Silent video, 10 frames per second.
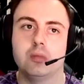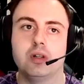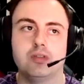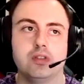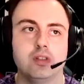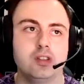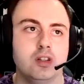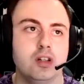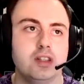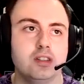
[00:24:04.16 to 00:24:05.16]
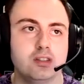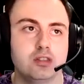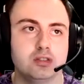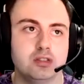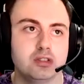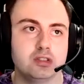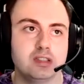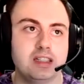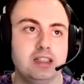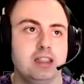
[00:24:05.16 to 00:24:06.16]
with like Chris
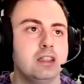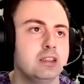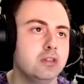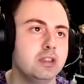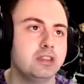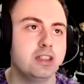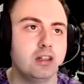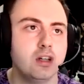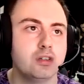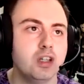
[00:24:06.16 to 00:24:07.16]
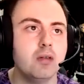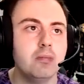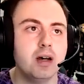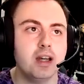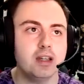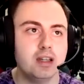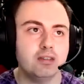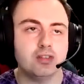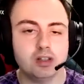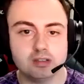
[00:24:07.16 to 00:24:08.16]
Eccleston, he's always said I'd come back
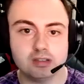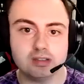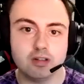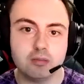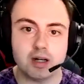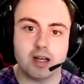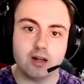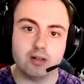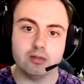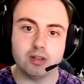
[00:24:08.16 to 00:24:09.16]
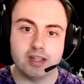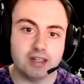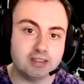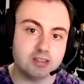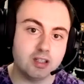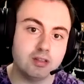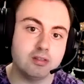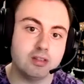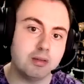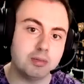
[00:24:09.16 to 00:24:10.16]
if I did it on my own. Like he had his
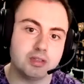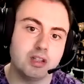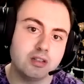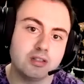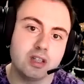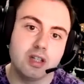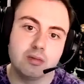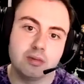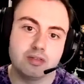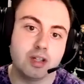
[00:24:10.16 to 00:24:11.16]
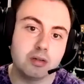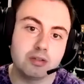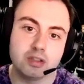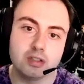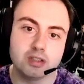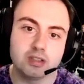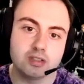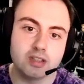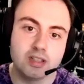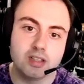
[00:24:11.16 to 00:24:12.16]
own episode with no other
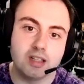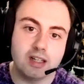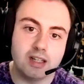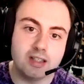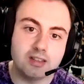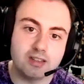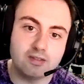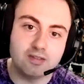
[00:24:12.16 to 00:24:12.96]
doctors, and